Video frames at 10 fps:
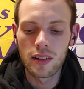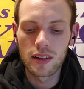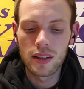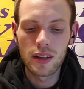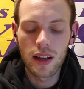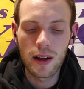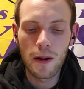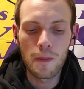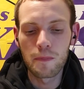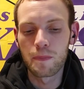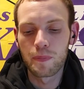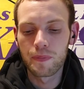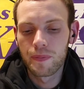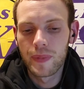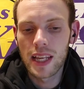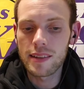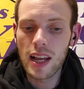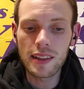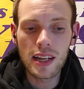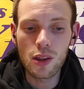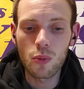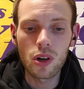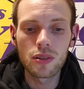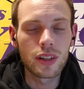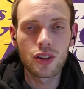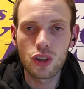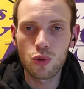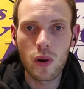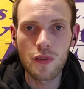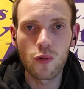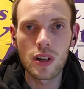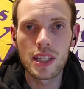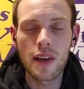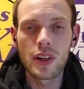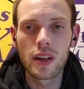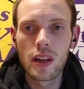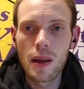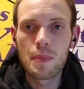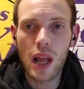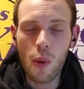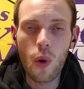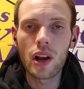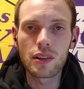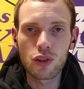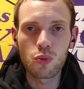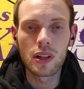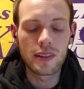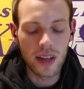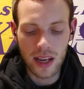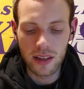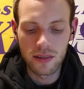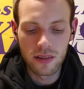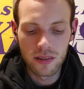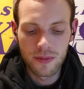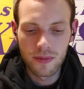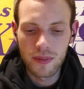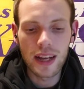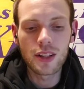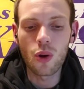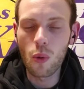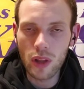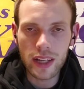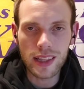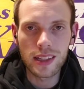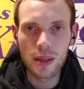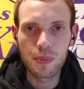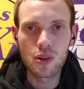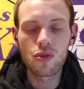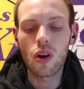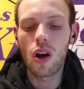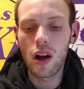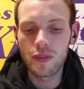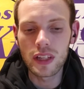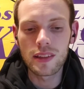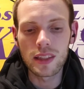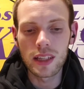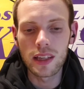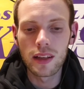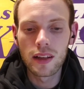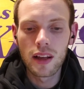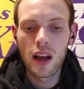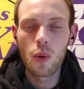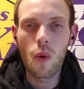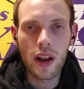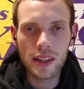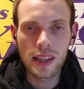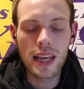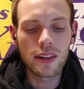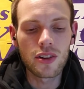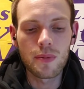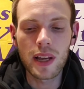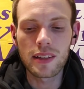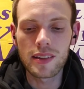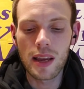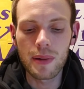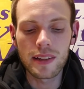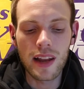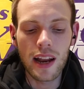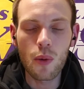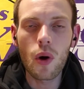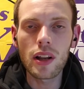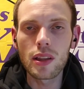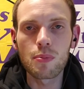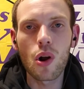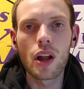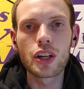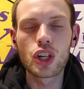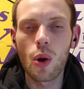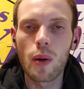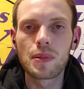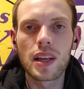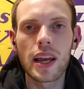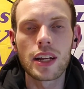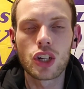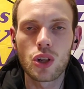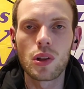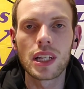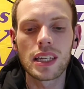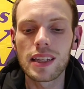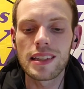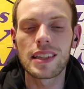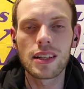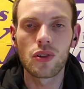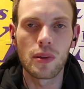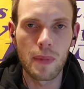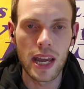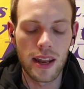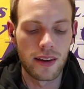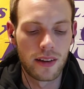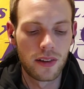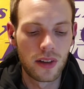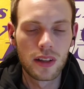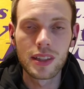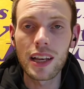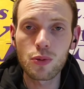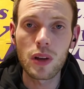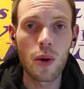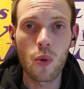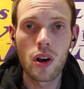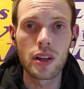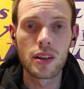It's not the end of the world. They're still 24-7, but I wanted this one tonight. I don't like the Clippers, obviously. I wanted the Lakers to make a statement tonight. I wanted LeBron to show up tonight and show that he's still the man. That's what I wanted.